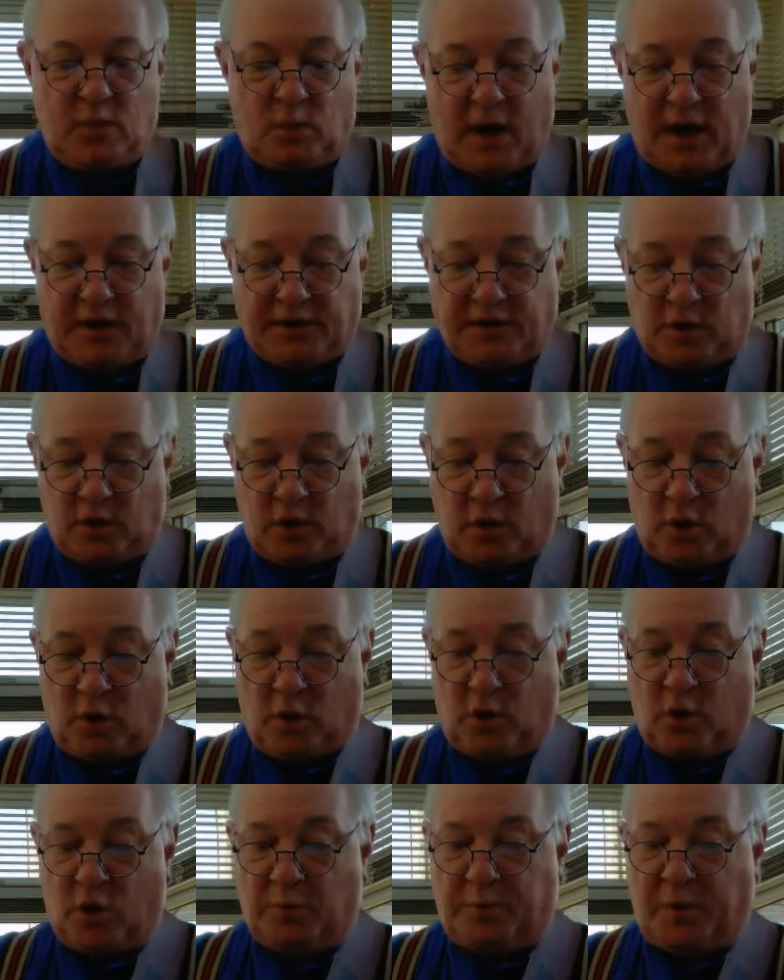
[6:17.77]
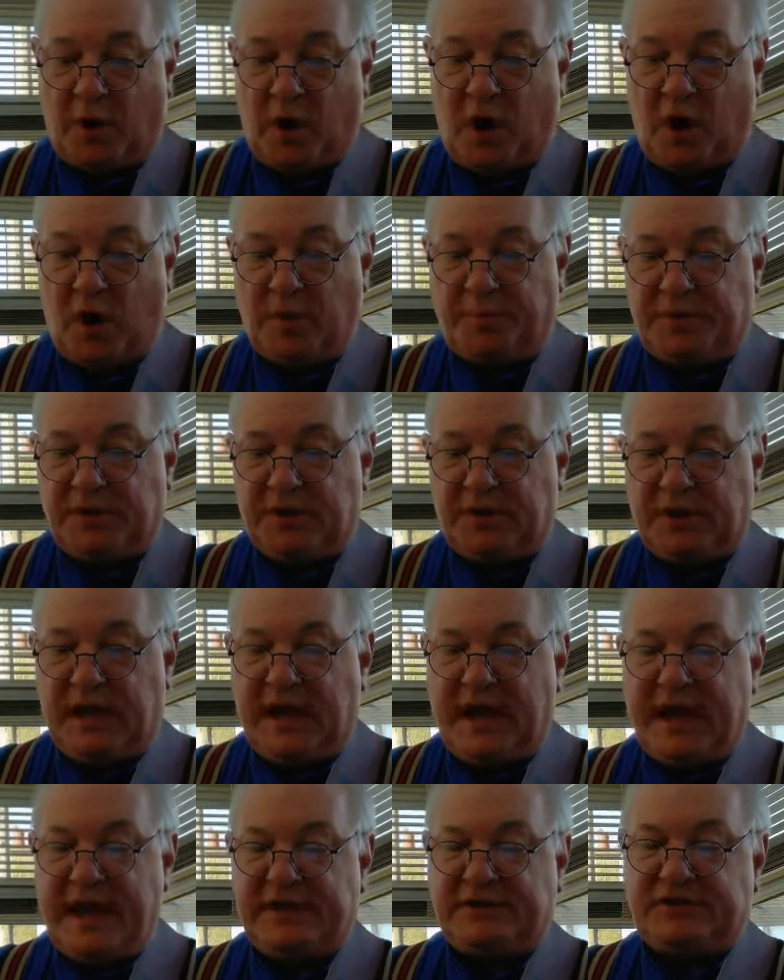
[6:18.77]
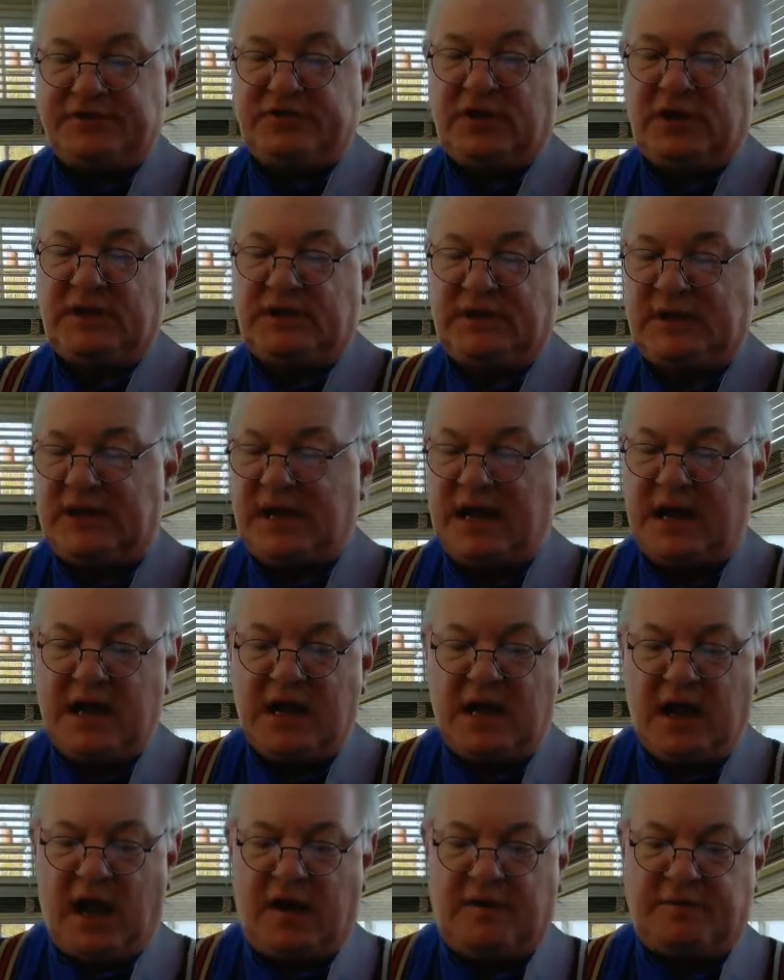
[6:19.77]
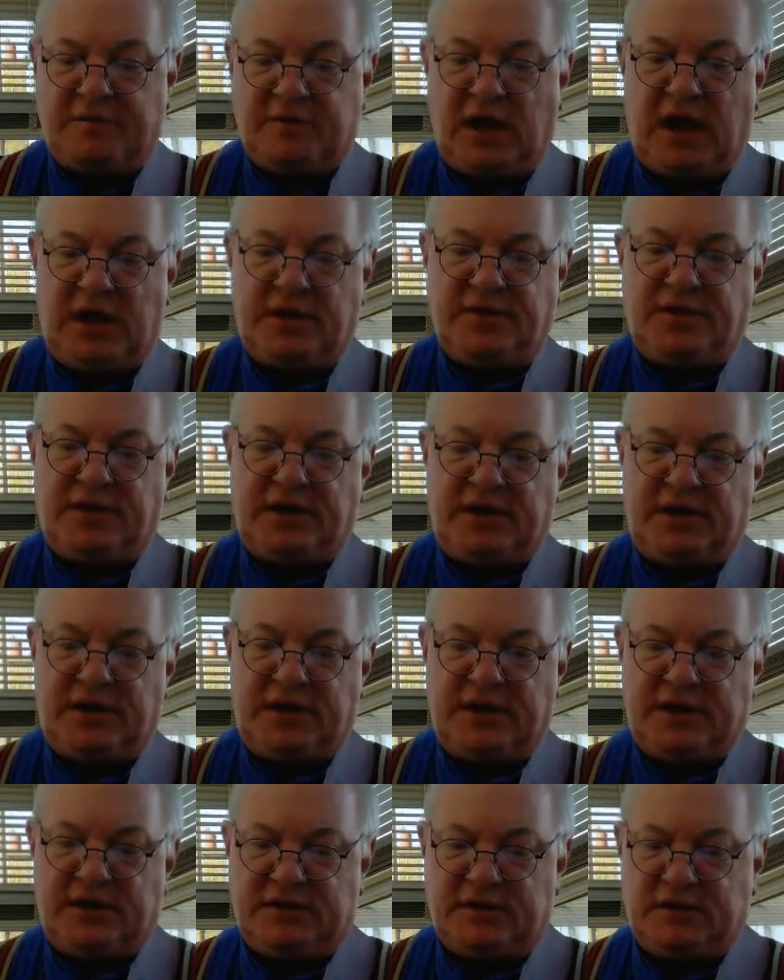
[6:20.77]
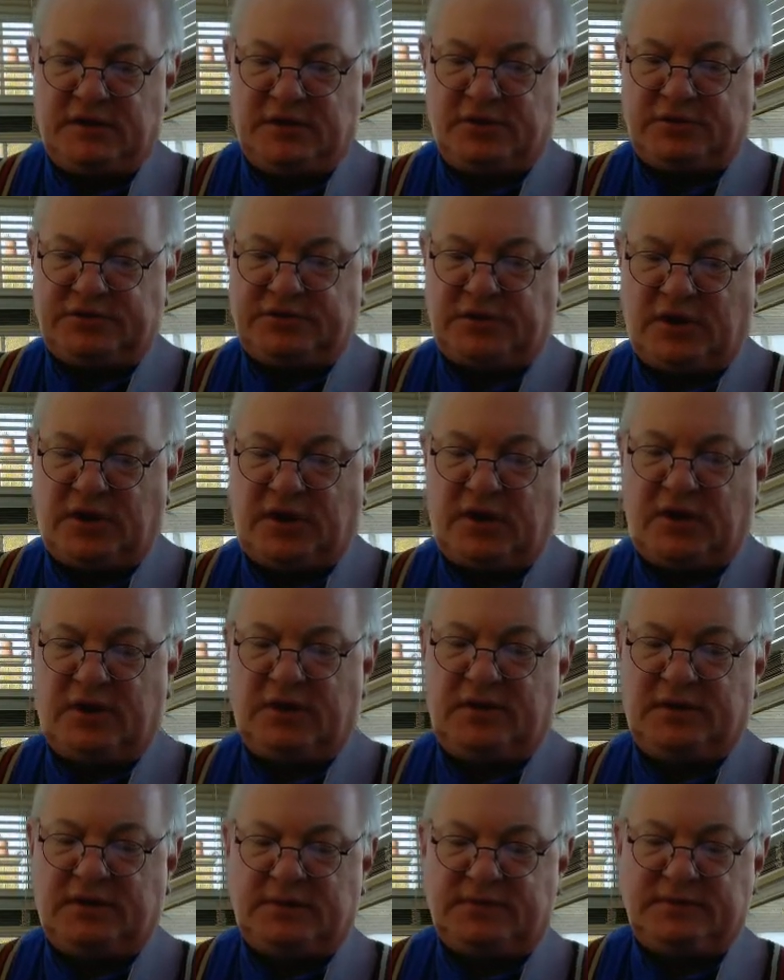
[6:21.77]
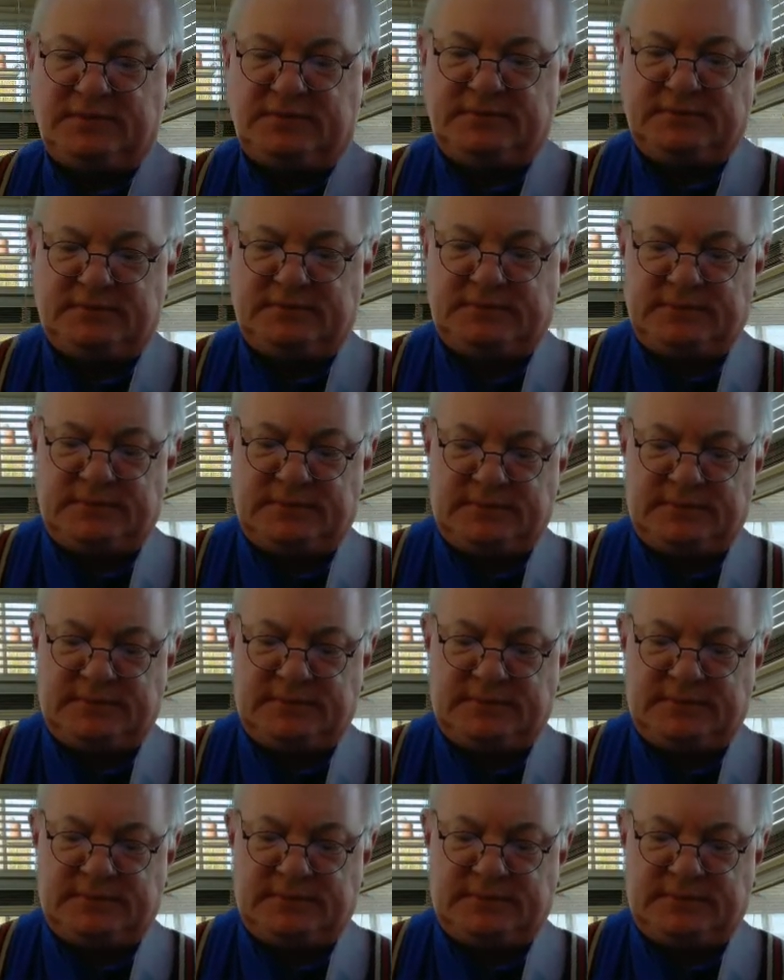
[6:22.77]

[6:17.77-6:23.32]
while the whole population of London looked on.